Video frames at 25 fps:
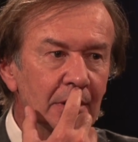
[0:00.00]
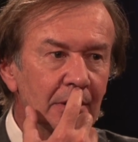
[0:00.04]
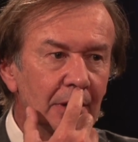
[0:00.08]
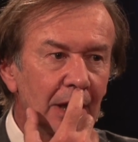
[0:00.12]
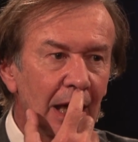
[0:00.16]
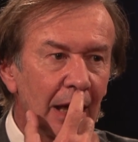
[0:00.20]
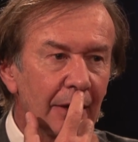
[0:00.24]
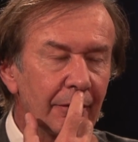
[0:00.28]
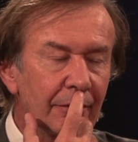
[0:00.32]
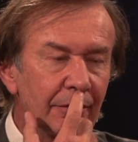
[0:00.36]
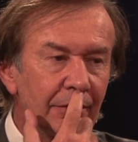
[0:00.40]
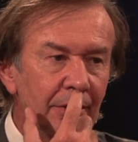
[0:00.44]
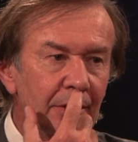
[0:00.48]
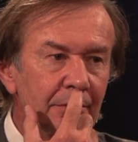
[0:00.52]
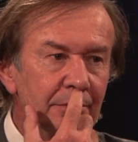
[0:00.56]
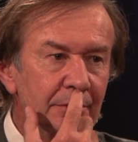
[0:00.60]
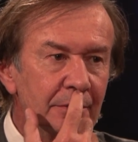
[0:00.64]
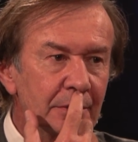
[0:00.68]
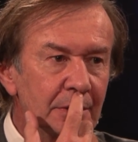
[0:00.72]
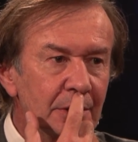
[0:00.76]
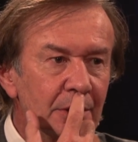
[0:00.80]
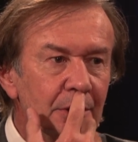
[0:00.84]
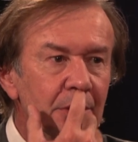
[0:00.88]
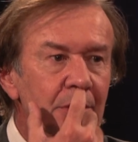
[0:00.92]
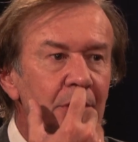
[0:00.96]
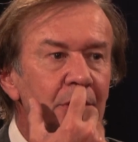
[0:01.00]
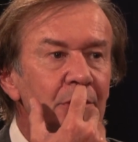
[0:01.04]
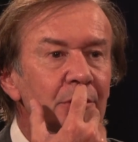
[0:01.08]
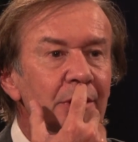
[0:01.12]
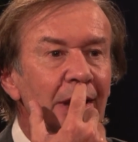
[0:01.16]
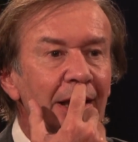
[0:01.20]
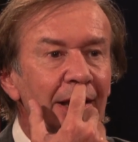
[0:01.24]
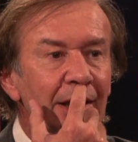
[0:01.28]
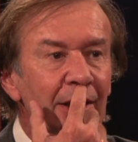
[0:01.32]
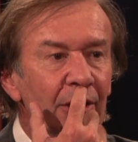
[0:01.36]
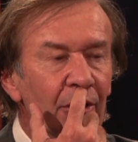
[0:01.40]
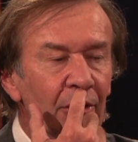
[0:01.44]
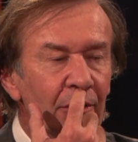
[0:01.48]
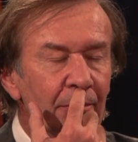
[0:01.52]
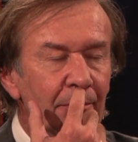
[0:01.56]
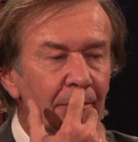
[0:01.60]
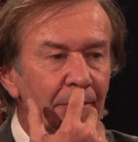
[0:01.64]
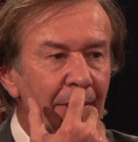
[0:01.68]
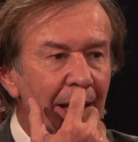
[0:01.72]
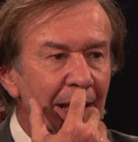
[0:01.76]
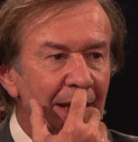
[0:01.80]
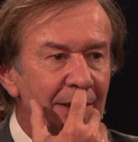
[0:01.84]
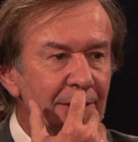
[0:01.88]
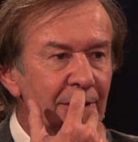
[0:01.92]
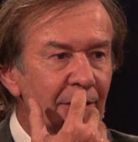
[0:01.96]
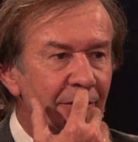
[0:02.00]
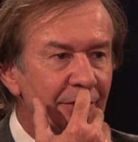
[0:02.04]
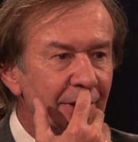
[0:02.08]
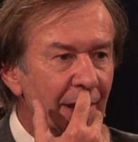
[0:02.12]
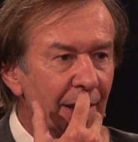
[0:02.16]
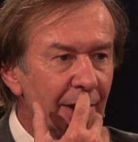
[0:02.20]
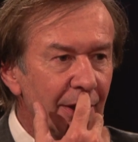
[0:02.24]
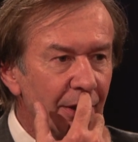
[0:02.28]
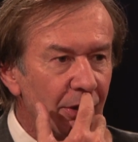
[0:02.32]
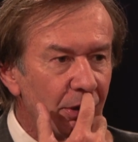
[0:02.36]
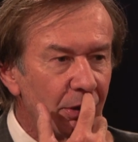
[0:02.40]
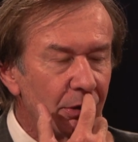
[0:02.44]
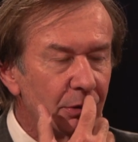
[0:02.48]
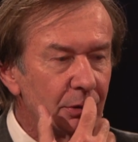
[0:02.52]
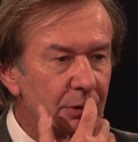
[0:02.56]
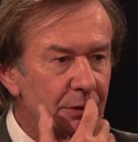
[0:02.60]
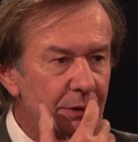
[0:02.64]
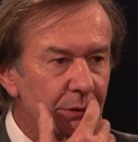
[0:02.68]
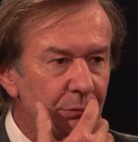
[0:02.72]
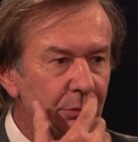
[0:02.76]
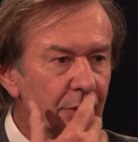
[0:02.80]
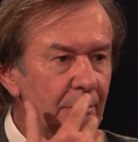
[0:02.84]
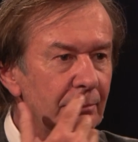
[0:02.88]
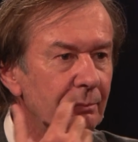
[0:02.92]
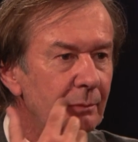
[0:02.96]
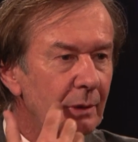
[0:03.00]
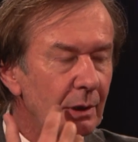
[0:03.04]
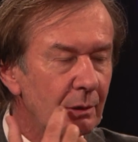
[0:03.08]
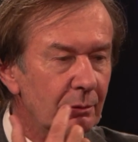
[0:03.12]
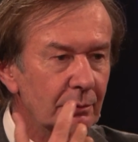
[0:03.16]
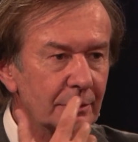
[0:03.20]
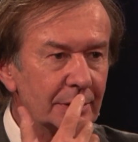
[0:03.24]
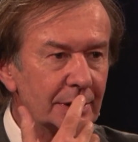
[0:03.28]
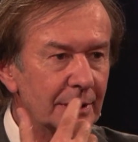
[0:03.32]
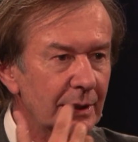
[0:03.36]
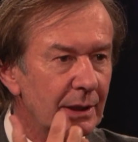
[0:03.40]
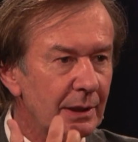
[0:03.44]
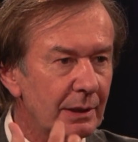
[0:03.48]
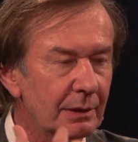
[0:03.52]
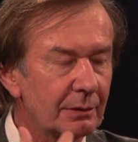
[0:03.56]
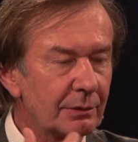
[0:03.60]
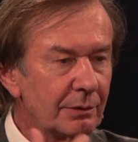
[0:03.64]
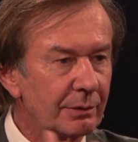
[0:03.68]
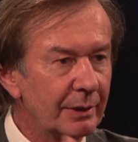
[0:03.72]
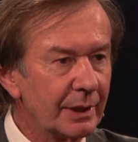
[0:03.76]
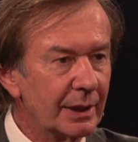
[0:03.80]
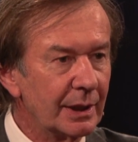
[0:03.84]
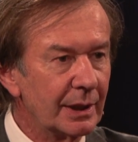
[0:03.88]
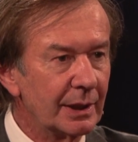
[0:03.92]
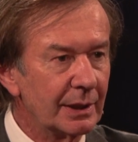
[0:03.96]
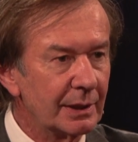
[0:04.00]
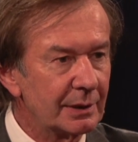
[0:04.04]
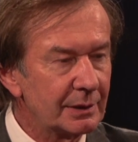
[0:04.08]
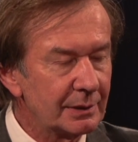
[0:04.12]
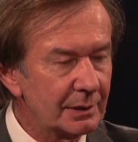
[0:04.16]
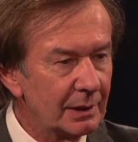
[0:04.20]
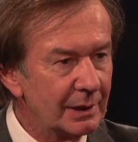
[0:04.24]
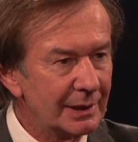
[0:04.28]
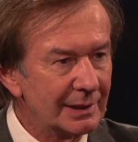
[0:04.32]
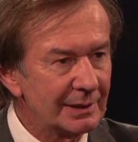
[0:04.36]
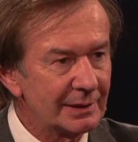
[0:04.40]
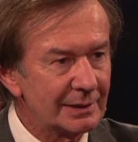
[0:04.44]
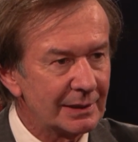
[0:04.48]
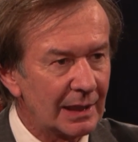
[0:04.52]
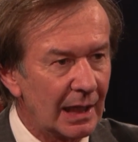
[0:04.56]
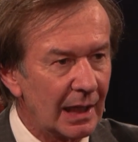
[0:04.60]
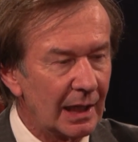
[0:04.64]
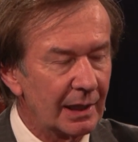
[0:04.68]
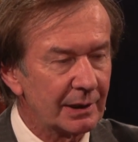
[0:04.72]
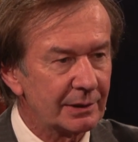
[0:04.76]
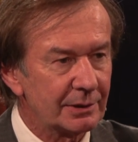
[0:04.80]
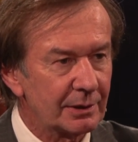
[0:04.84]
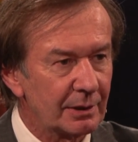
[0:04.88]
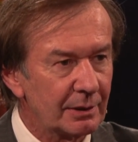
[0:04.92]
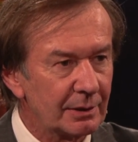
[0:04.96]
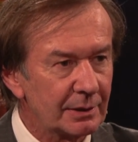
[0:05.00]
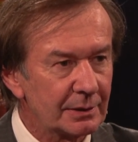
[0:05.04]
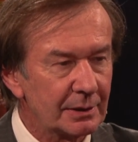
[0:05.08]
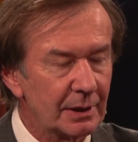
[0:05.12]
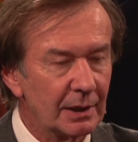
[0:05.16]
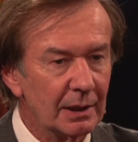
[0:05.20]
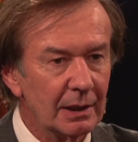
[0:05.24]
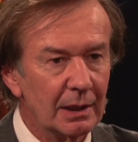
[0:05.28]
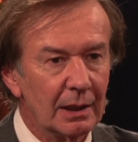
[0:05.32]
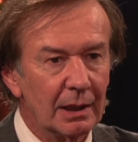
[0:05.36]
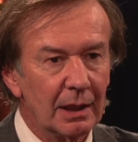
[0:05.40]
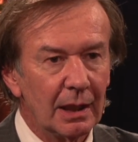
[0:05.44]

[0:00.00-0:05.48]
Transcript: arrived to the base of the nose, losing 3 incisors.